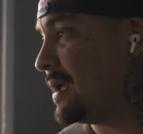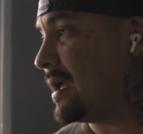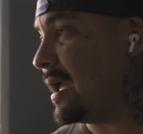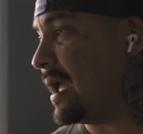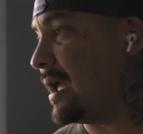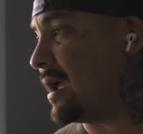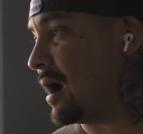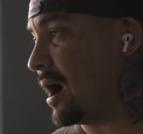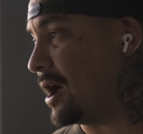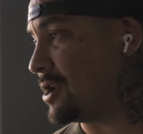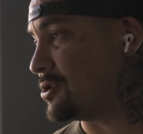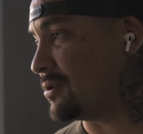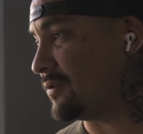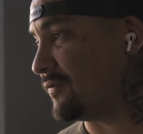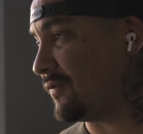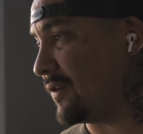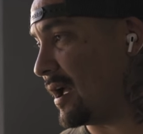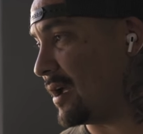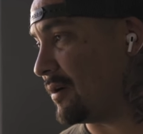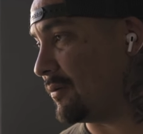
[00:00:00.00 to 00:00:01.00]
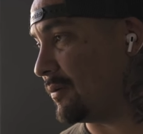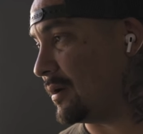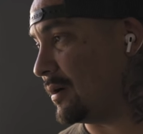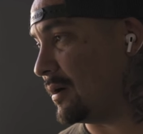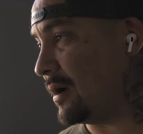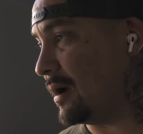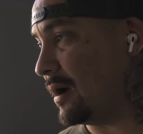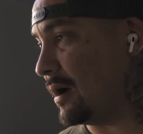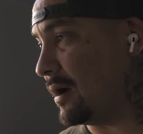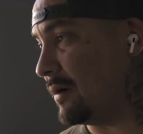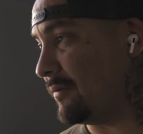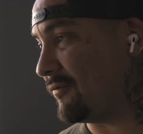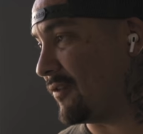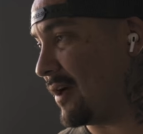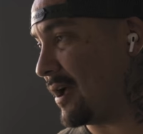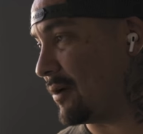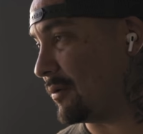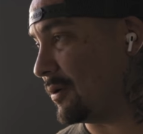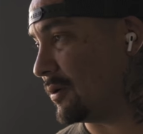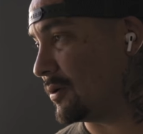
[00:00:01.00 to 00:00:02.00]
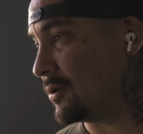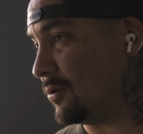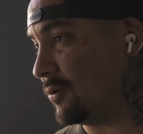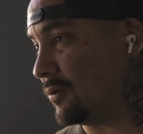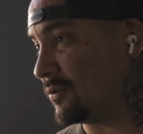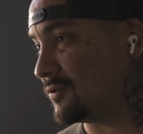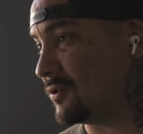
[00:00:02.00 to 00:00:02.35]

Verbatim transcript: 800 flywheel, cool.